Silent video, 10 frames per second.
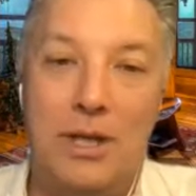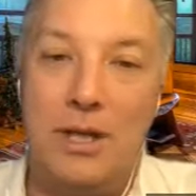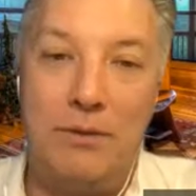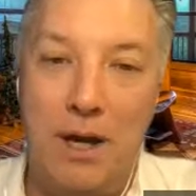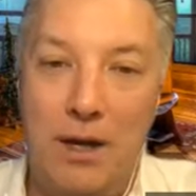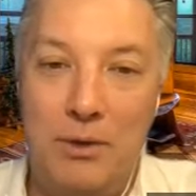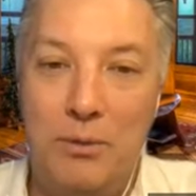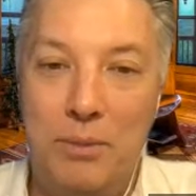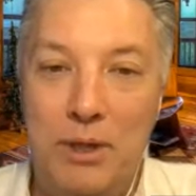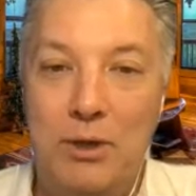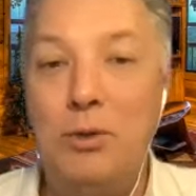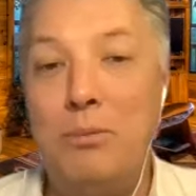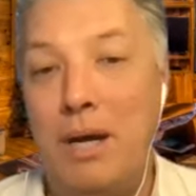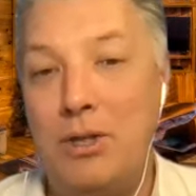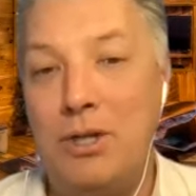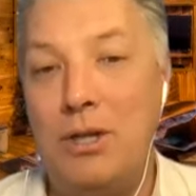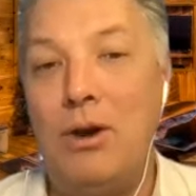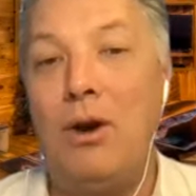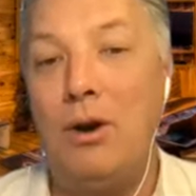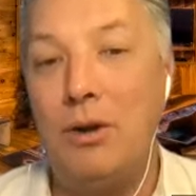think of Yahoo, but you mentioned
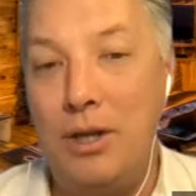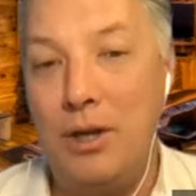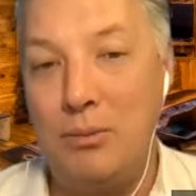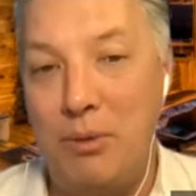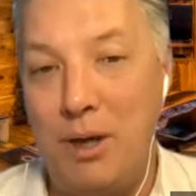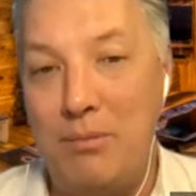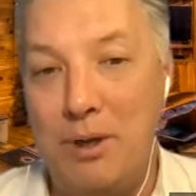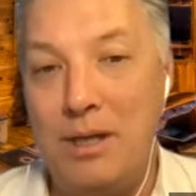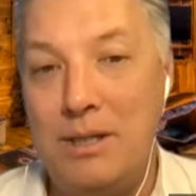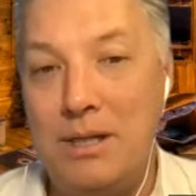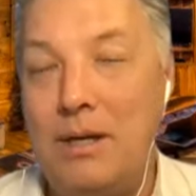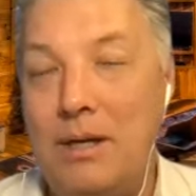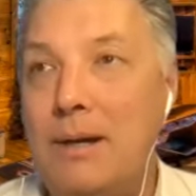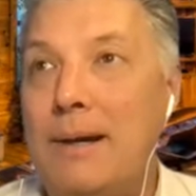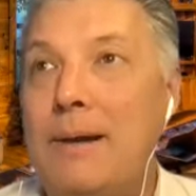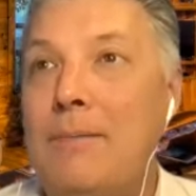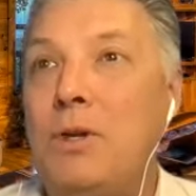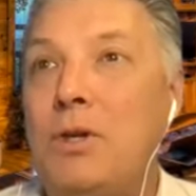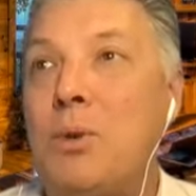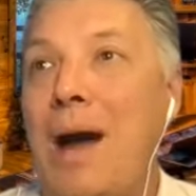all the other properties.
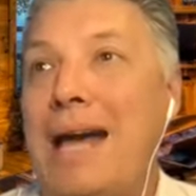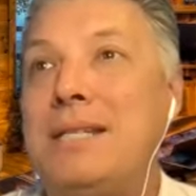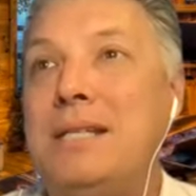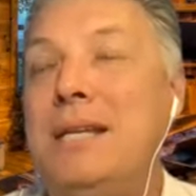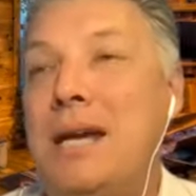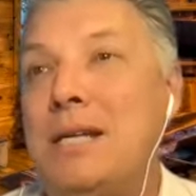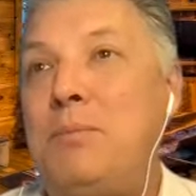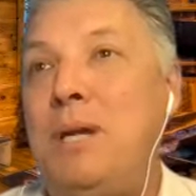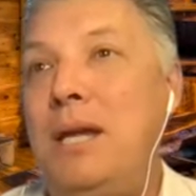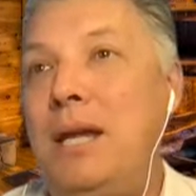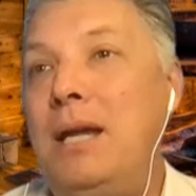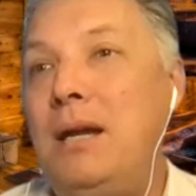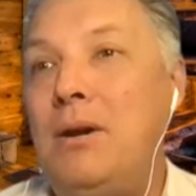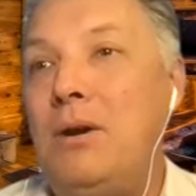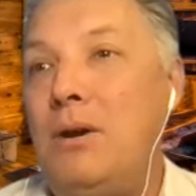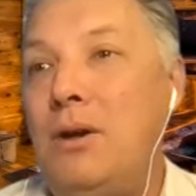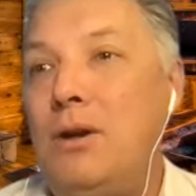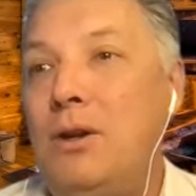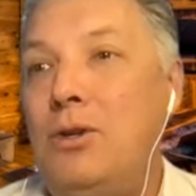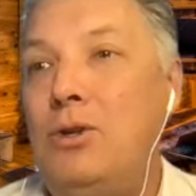So as a DSP,
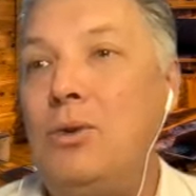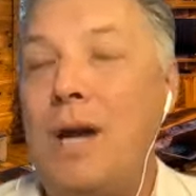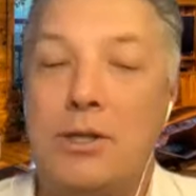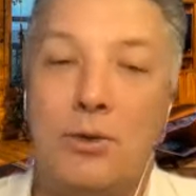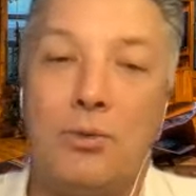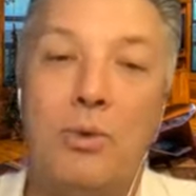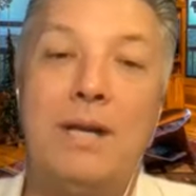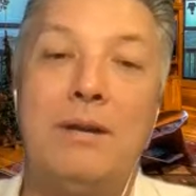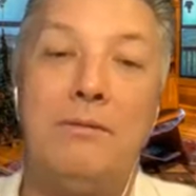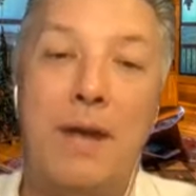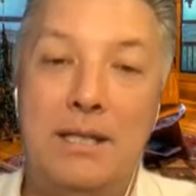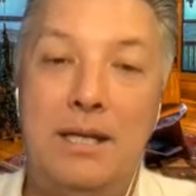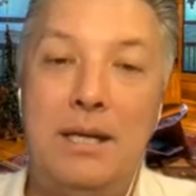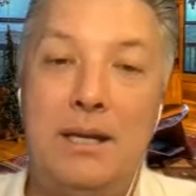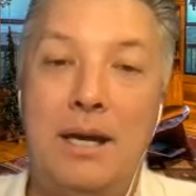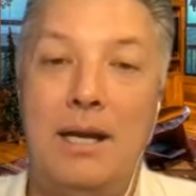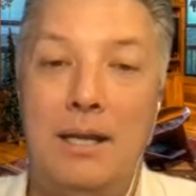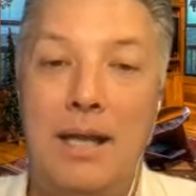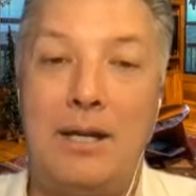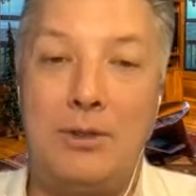you guys are reinventing kind of
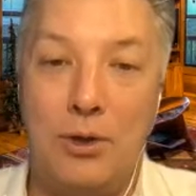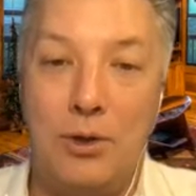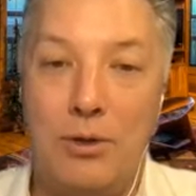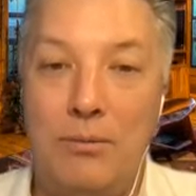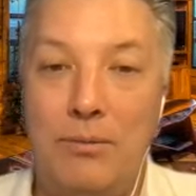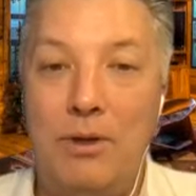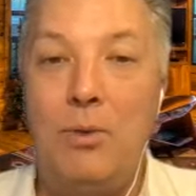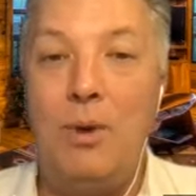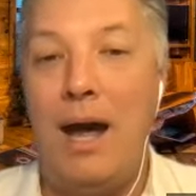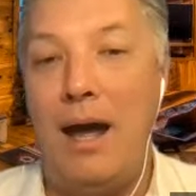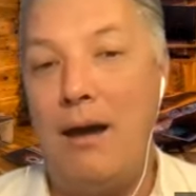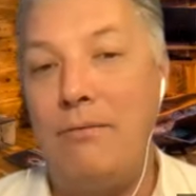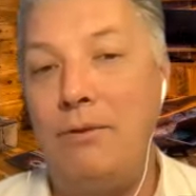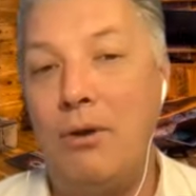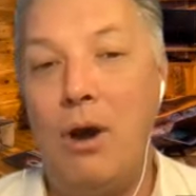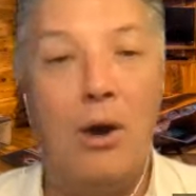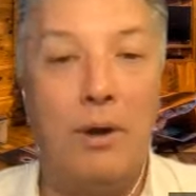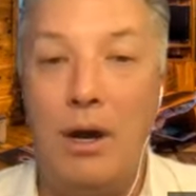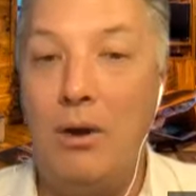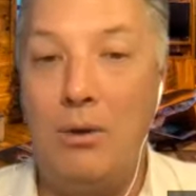that term. You have your
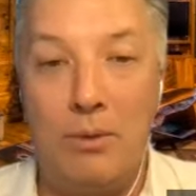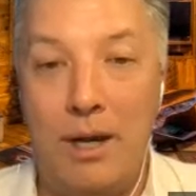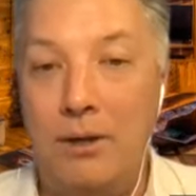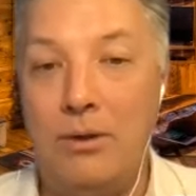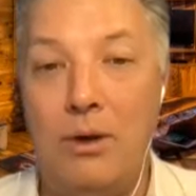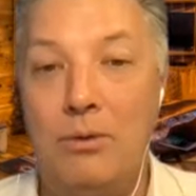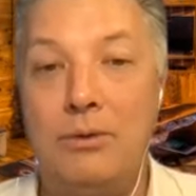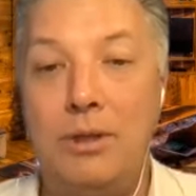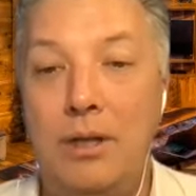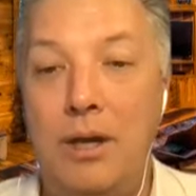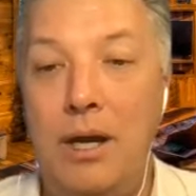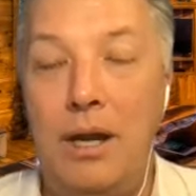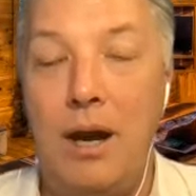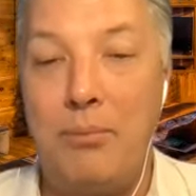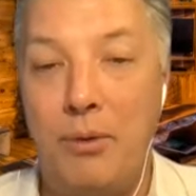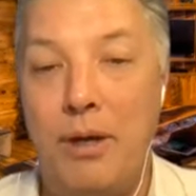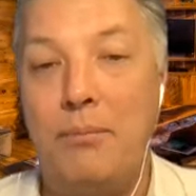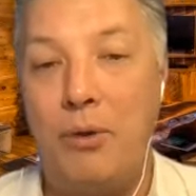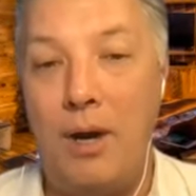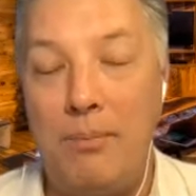O&O, right? Your owned and operated
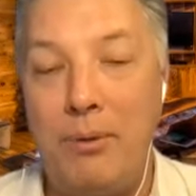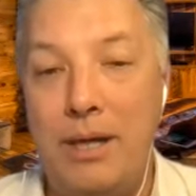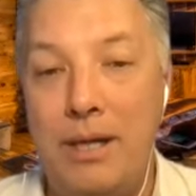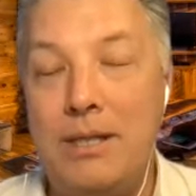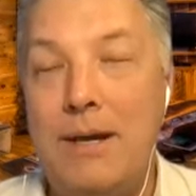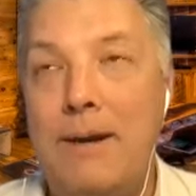properties.